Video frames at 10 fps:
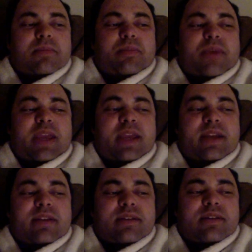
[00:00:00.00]

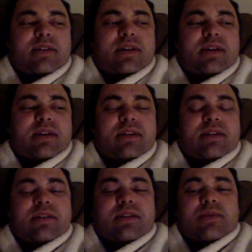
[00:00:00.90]
Pete
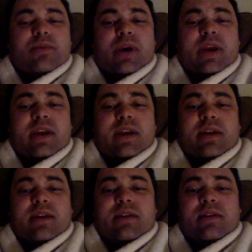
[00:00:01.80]
is weighing
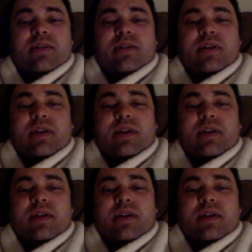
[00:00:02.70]
in